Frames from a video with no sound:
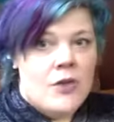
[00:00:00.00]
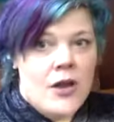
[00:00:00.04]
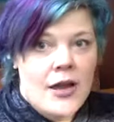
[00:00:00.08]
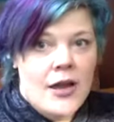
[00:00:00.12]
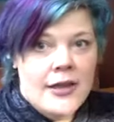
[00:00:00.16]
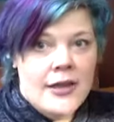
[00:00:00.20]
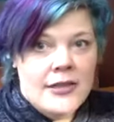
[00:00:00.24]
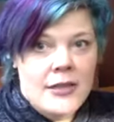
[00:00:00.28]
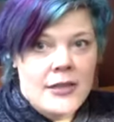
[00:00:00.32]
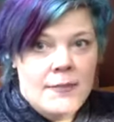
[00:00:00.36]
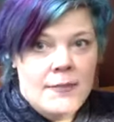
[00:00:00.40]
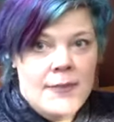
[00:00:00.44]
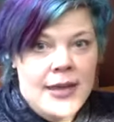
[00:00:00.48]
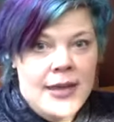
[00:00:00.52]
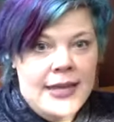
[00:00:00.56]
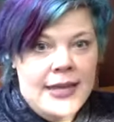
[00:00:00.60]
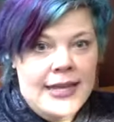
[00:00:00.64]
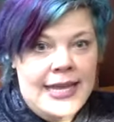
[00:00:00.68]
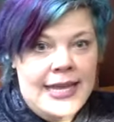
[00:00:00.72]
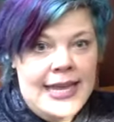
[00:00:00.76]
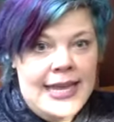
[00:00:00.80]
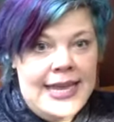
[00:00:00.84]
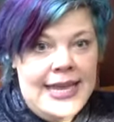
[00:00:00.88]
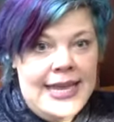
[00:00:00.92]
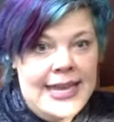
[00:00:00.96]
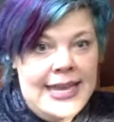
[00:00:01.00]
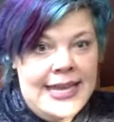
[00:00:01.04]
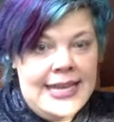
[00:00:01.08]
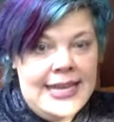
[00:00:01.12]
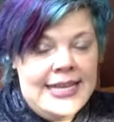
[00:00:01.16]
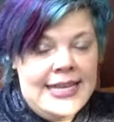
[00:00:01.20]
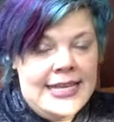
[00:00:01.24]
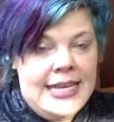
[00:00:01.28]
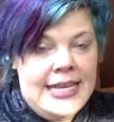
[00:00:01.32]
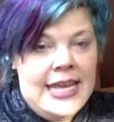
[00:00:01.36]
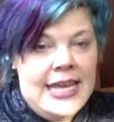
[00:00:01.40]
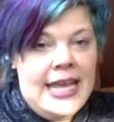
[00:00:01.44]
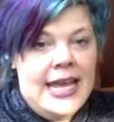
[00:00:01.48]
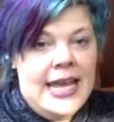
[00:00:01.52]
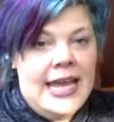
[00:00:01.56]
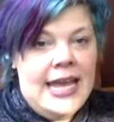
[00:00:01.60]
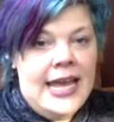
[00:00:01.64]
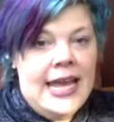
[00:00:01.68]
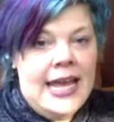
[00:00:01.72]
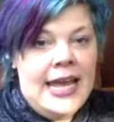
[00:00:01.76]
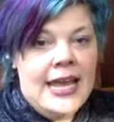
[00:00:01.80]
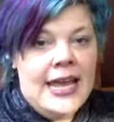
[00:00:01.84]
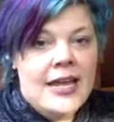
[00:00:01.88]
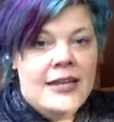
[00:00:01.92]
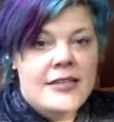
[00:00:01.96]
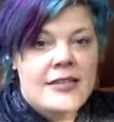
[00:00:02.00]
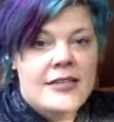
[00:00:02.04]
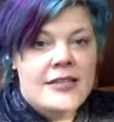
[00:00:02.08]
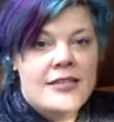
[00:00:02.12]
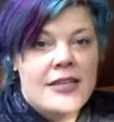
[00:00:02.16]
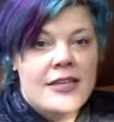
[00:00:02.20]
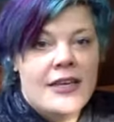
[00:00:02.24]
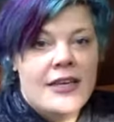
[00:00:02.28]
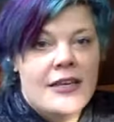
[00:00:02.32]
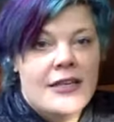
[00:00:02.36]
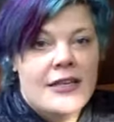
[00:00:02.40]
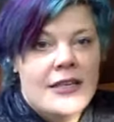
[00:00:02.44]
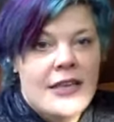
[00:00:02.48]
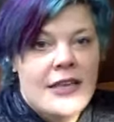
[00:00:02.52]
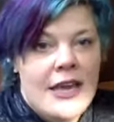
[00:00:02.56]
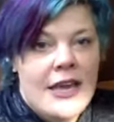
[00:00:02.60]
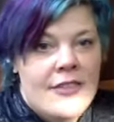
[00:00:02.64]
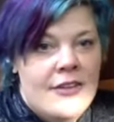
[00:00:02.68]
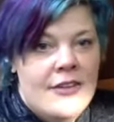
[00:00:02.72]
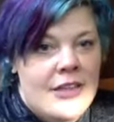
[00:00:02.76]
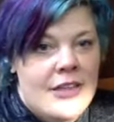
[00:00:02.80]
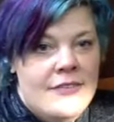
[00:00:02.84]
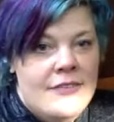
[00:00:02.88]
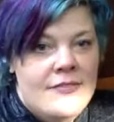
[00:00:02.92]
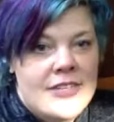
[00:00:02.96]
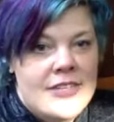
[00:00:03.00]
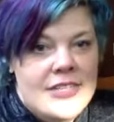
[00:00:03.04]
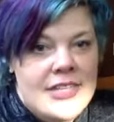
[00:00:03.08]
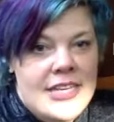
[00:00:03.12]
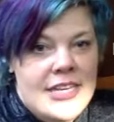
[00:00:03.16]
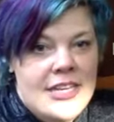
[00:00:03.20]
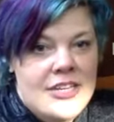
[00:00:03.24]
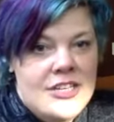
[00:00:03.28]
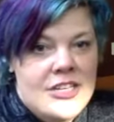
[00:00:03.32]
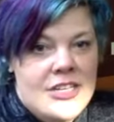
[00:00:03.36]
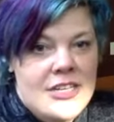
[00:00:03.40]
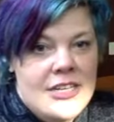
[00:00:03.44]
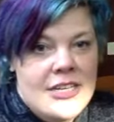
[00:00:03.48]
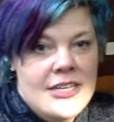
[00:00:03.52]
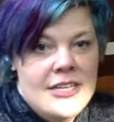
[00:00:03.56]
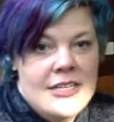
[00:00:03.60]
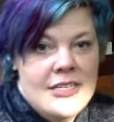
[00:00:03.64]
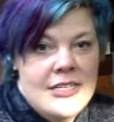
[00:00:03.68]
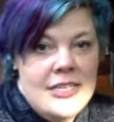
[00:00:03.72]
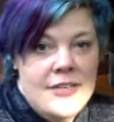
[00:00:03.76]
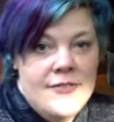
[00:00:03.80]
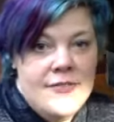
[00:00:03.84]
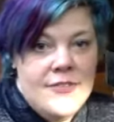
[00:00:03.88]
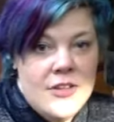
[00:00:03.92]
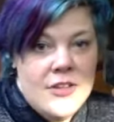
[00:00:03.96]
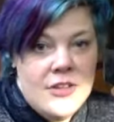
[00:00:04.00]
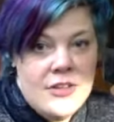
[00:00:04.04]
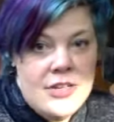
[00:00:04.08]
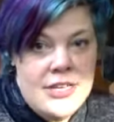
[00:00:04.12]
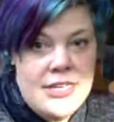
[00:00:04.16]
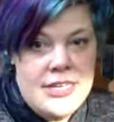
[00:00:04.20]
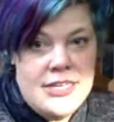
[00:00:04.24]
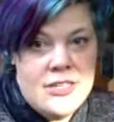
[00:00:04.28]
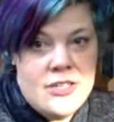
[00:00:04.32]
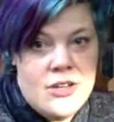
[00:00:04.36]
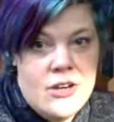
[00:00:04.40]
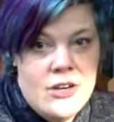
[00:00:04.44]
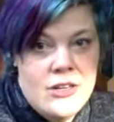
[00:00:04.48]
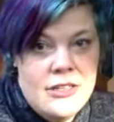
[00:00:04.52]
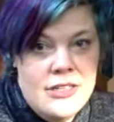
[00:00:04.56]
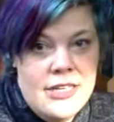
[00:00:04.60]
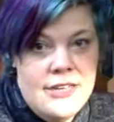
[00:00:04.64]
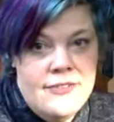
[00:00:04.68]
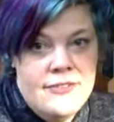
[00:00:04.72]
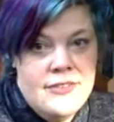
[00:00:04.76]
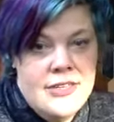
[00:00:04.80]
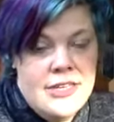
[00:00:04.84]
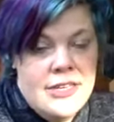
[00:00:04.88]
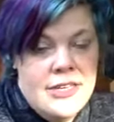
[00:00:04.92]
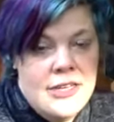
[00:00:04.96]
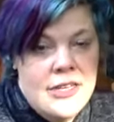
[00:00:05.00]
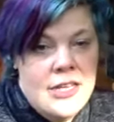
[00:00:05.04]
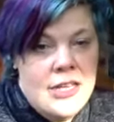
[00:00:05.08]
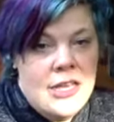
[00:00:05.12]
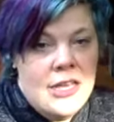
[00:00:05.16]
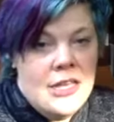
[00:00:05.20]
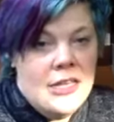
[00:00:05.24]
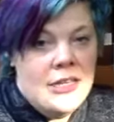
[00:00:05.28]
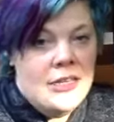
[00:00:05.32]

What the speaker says: drawing the belly in. And the other invitation is, if your knees are lifted,